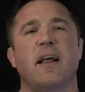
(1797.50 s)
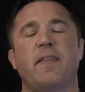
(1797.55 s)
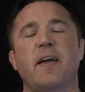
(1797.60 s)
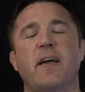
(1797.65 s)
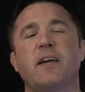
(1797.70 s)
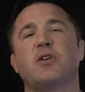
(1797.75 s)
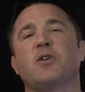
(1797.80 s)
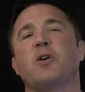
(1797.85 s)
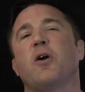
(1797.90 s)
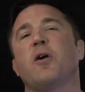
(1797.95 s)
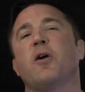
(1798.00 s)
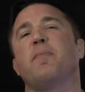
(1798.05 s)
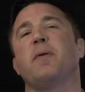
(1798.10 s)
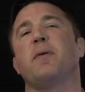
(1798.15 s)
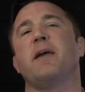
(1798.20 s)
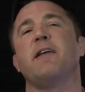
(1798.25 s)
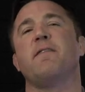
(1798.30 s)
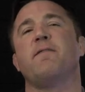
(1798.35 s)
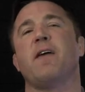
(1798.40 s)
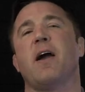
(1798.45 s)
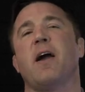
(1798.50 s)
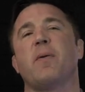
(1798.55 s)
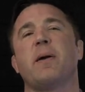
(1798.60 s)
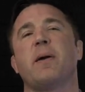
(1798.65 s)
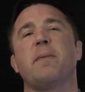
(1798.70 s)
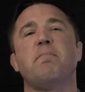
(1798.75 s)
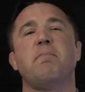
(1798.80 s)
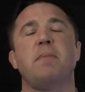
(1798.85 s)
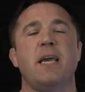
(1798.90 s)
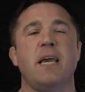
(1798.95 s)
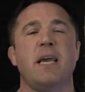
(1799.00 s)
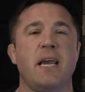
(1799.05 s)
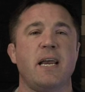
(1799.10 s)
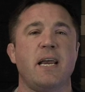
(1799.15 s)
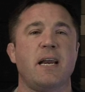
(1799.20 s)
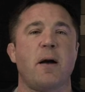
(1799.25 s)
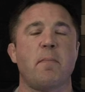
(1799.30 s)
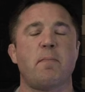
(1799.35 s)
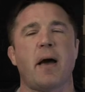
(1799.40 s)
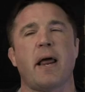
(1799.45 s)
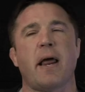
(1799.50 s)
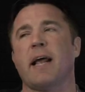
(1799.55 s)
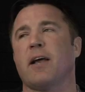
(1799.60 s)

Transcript: They started being very mean about,